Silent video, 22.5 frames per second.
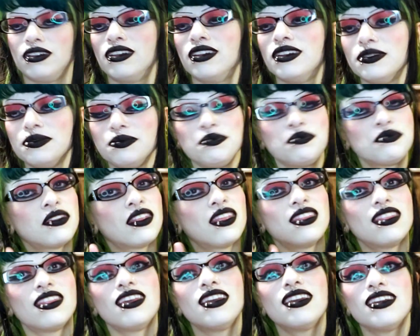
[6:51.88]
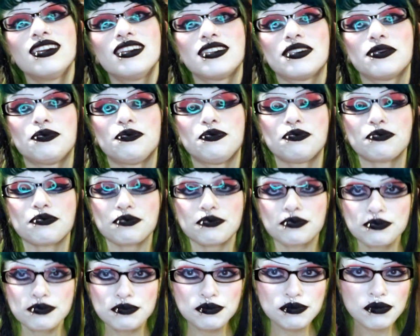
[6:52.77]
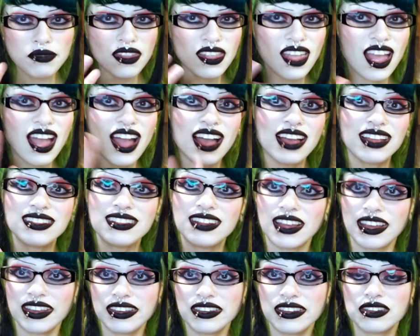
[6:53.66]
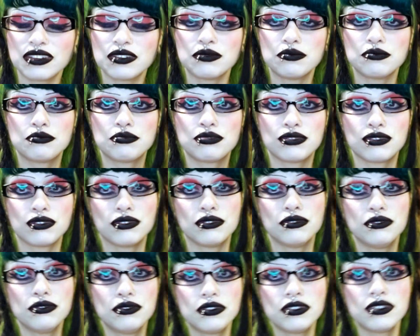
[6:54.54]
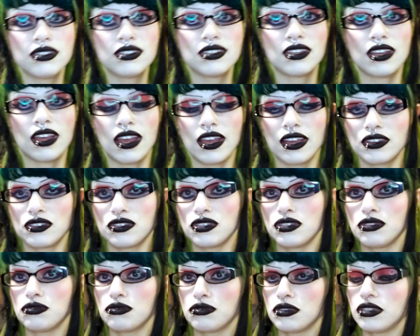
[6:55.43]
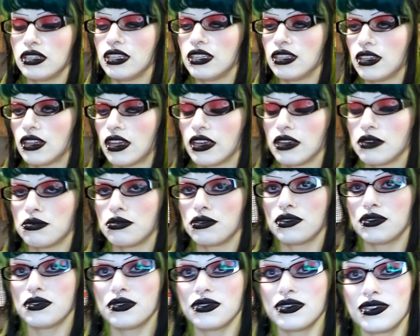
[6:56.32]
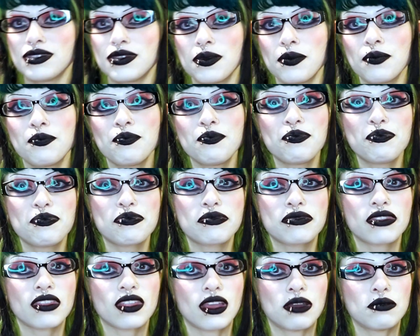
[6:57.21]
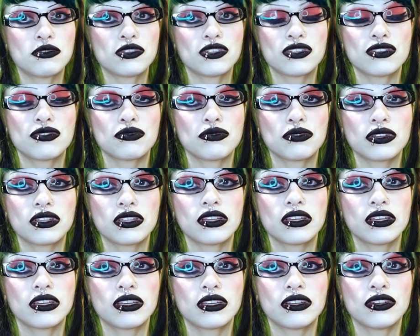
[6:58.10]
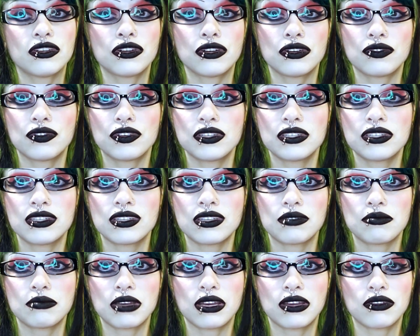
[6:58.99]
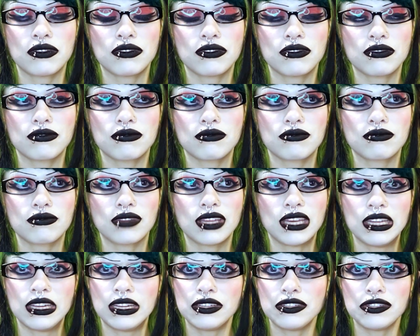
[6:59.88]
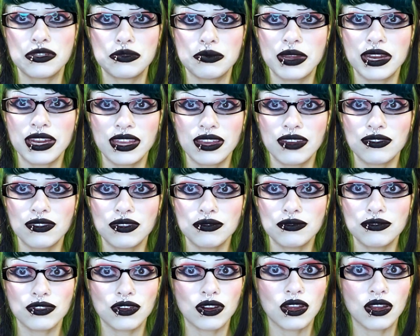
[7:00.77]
the thing is, I like prunes. I actually really like prunes. I'm just really nervous about eating too many of them